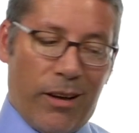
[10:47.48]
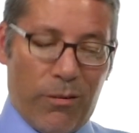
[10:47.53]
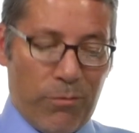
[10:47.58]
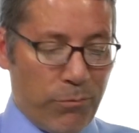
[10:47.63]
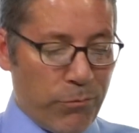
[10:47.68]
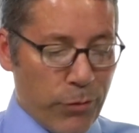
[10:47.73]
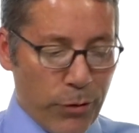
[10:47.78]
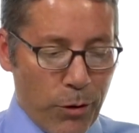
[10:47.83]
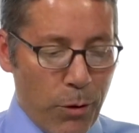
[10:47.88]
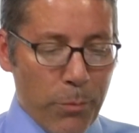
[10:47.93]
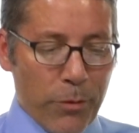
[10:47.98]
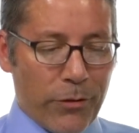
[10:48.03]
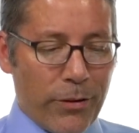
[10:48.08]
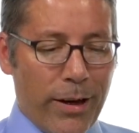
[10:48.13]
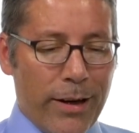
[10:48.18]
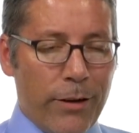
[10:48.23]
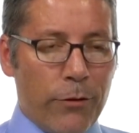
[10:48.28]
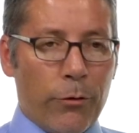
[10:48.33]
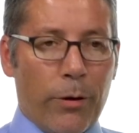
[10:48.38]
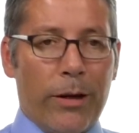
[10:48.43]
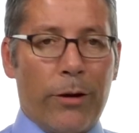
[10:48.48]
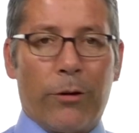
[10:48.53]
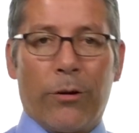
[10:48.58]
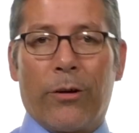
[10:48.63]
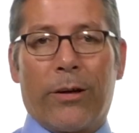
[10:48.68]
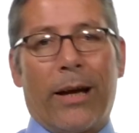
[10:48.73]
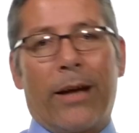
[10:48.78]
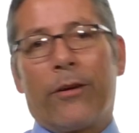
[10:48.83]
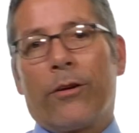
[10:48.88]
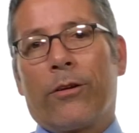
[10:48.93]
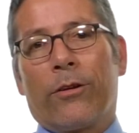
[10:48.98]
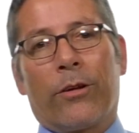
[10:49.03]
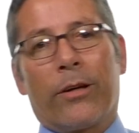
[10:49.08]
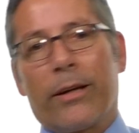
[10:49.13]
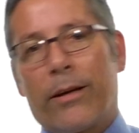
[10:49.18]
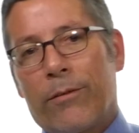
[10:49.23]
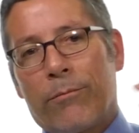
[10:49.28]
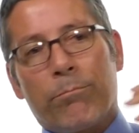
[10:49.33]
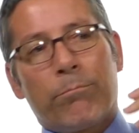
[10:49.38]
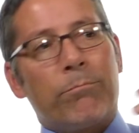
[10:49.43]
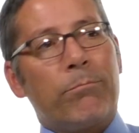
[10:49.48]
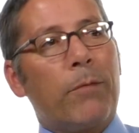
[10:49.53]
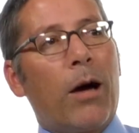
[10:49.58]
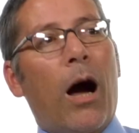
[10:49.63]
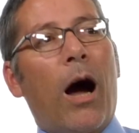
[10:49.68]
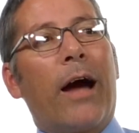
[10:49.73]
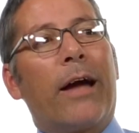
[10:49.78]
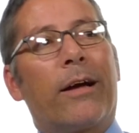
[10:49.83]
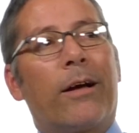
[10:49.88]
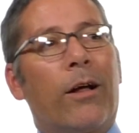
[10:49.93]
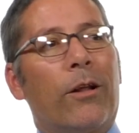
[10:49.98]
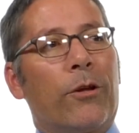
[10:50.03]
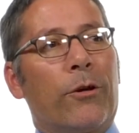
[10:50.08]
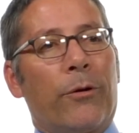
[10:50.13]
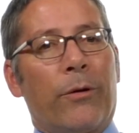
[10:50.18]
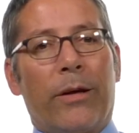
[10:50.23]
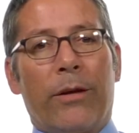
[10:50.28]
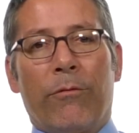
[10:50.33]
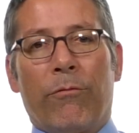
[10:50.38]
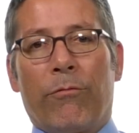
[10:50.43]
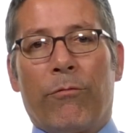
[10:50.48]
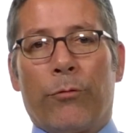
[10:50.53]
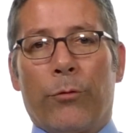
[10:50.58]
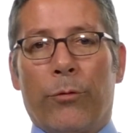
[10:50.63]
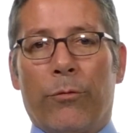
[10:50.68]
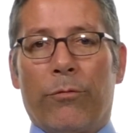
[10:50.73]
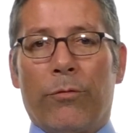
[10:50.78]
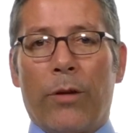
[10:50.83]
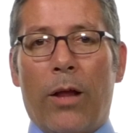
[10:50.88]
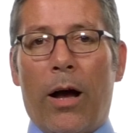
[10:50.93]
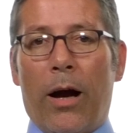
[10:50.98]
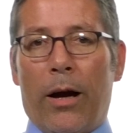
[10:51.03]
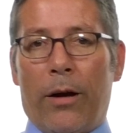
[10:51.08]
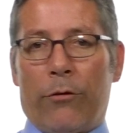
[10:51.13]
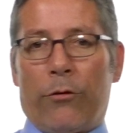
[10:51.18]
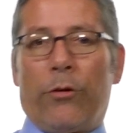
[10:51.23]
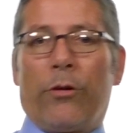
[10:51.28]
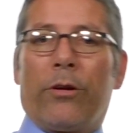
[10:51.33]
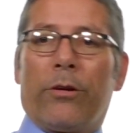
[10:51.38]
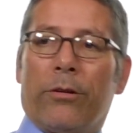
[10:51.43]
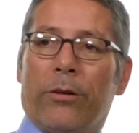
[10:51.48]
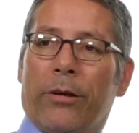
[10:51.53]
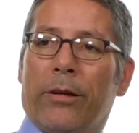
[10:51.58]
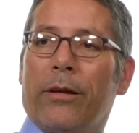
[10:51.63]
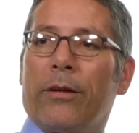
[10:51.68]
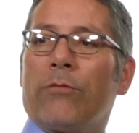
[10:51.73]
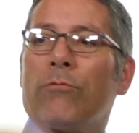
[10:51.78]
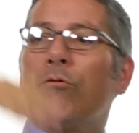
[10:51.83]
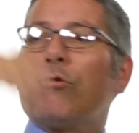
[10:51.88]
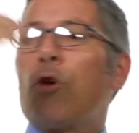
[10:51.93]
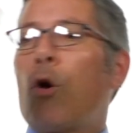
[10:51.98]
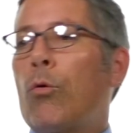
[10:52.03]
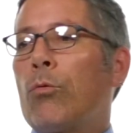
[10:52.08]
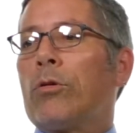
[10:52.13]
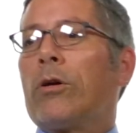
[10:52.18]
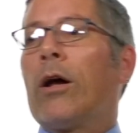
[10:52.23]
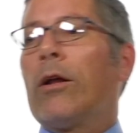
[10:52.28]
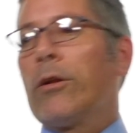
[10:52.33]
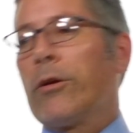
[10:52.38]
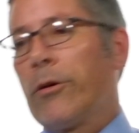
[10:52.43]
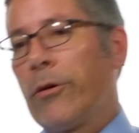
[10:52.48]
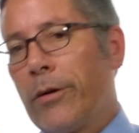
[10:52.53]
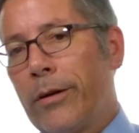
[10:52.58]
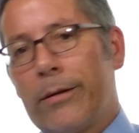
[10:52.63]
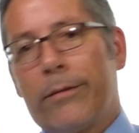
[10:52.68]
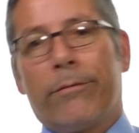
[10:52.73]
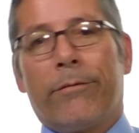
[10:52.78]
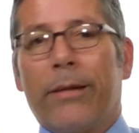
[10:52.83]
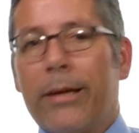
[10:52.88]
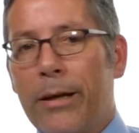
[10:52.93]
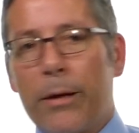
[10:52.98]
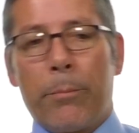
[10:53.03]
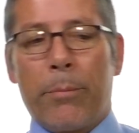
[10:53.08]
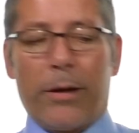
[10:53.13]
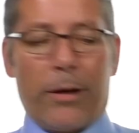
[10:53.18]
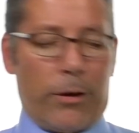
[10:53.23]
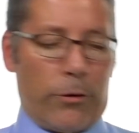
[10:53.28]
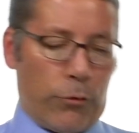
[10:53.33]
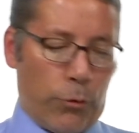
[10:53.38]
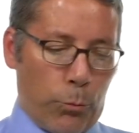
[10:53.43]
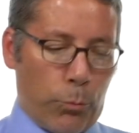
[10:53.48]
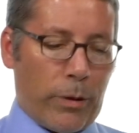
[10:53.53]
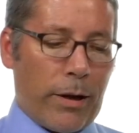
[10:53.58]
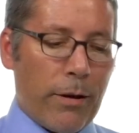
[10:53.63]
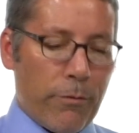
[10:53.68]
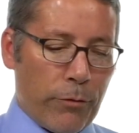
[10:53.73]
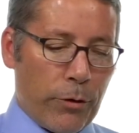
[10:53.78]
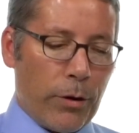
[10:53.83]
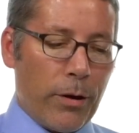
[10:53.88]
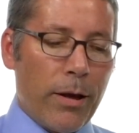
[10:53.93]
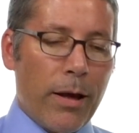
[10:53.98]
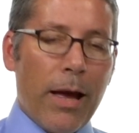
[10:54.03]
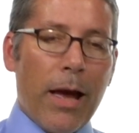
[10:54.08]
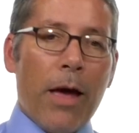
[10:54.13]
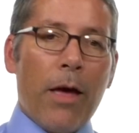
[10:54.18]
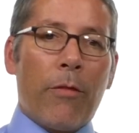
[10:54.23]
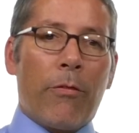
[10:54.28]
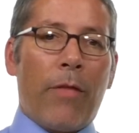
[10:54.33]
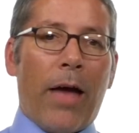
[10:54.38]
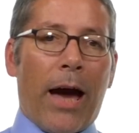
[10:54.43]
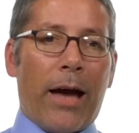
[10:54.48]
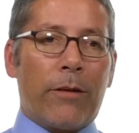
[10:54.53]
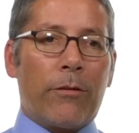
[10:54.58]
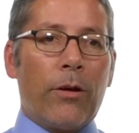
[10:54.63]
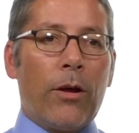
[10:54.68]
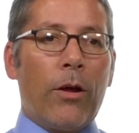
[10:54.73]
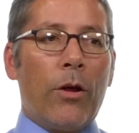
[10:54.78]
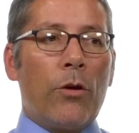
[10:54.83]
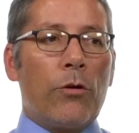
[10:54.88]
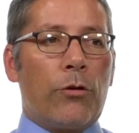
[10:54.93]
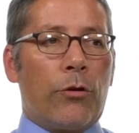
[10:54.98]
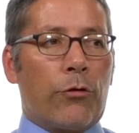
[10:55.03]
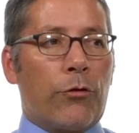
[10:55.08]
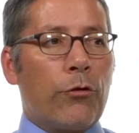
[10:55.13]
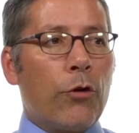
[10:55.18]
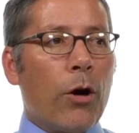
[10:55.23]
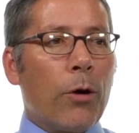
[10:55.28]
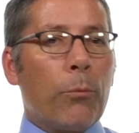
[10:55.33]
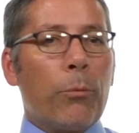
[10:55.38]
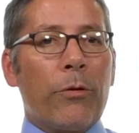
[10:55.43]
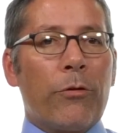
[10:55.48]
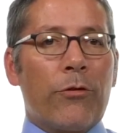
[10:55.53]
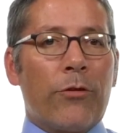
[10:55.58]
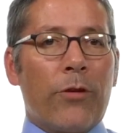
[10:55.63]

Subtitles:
for almost any trait you look at. You can look at eye color in fruit flies, or you could look at coat color in guinea pigs, or whatever. That you start with